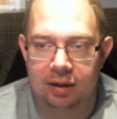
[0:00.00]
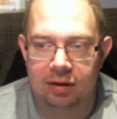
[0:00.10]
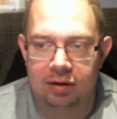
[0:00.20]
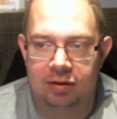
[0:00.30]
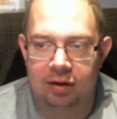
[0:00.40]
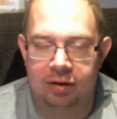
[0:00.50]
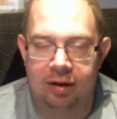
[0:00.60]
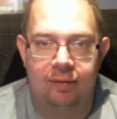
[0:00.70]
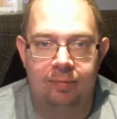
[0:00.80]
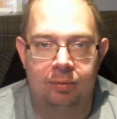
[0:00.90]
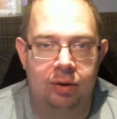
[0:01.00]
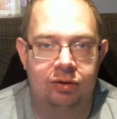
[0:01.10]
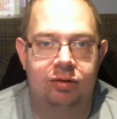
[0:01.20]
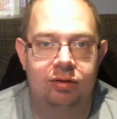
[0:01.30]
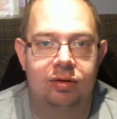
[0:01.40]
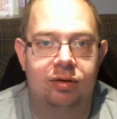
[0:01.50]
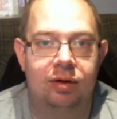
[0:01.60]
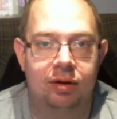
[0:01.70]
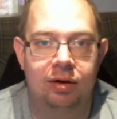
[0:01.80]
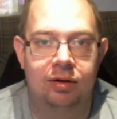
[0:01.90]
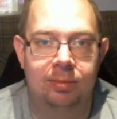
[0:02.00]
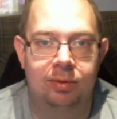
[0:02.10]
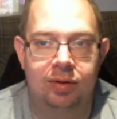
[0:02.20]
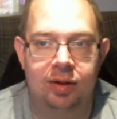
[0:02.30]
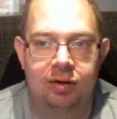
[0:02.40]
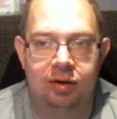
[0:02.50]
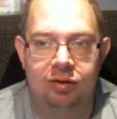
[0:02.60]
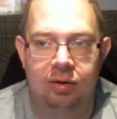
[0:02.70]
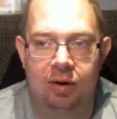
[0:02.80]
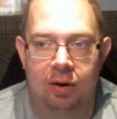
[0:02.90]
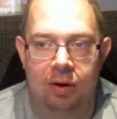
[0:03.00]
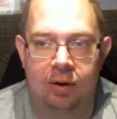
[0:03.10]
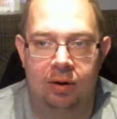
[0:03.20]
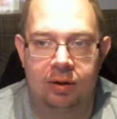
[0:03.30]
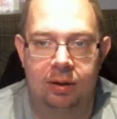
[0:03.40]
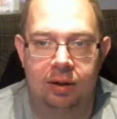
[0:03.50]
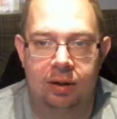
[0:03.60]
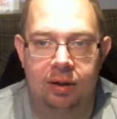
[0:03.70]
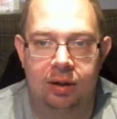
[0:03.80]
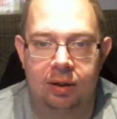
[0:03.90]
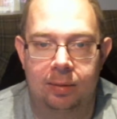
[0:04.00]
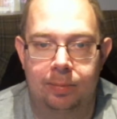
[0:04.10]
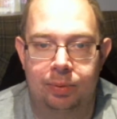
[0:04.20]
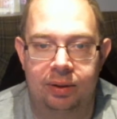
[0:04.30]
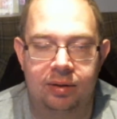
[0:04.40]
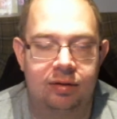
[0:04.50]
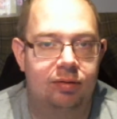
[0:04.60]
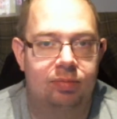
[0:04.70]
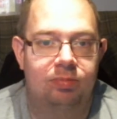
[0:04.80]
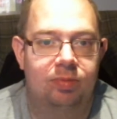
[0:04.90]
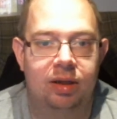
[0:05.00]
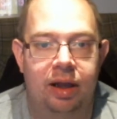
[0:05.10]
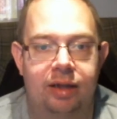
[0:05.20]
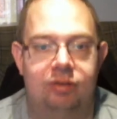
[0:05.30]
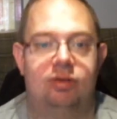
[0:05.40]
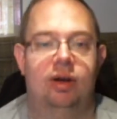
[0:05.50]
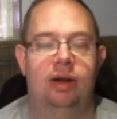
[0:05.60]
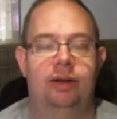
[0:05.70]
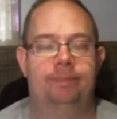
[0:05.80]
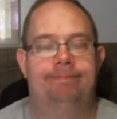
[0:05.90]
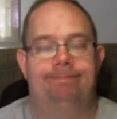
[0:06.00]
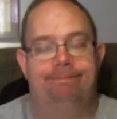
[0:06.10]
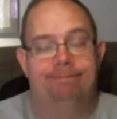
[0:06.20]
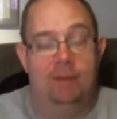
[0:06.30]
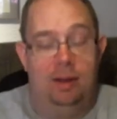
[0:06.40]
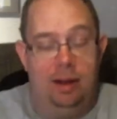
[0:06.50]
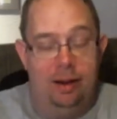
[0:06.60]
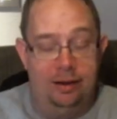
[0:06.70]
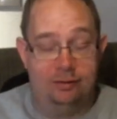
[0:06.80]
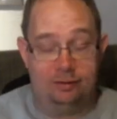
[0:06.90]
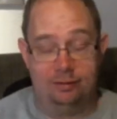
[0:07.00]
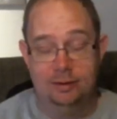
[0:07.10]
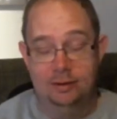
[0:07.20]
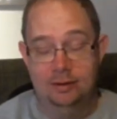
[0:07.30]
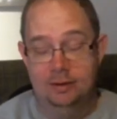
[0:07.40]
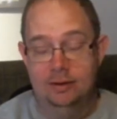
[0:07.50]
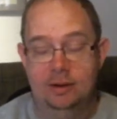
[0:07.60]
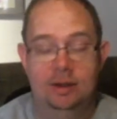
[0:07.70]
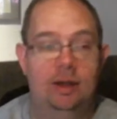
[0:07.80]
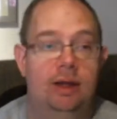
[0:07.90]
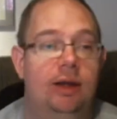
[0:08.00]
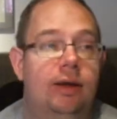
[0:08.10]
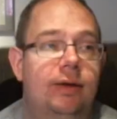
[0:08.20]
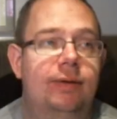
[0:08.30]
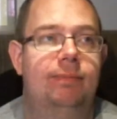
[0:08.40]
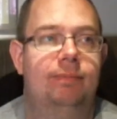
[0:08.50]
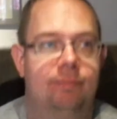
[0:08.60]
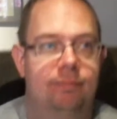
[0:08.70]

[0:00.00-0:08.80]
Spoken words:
it's as if moisture got in between, so all the print, yeah, it's gone. Alas. Um.